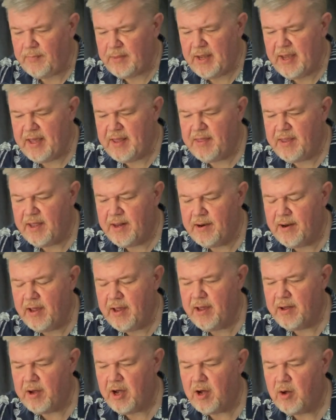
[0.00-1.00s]
And then,
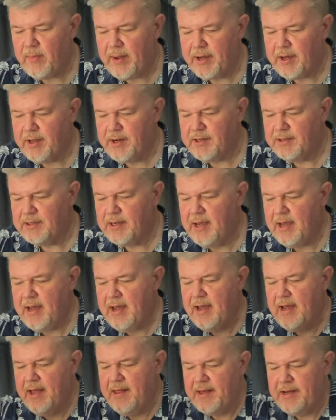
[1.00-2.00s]
oh my goodness,
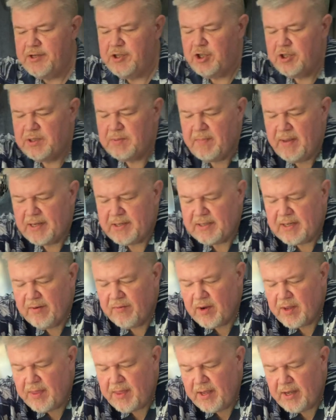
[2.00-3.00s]
that just makes
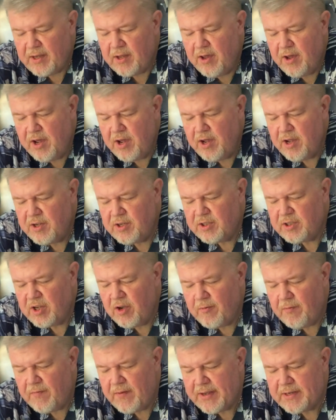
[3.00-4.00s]
everything so
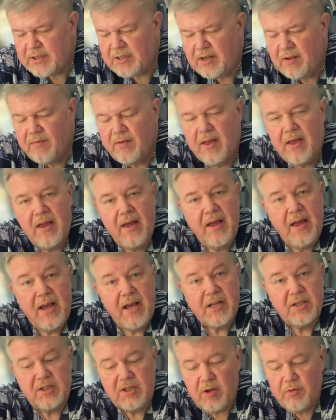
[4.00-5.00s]
festive
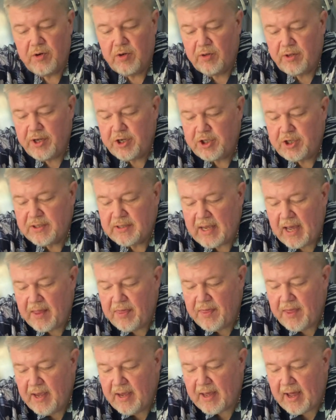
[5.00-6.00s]
and so delicious. I
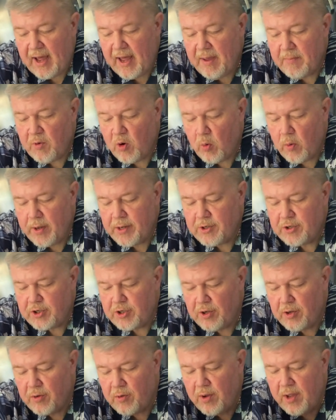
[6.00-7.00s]
think I am going
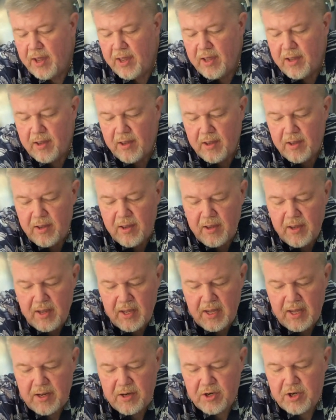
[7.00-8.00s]
to
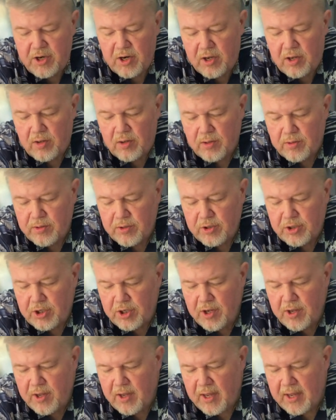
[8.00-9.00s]
indulge
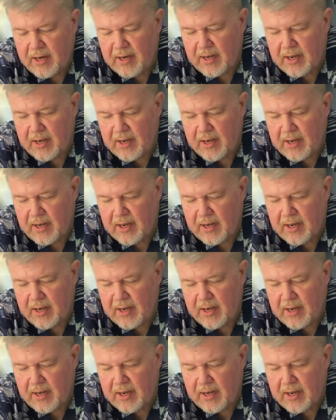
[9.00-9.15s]
and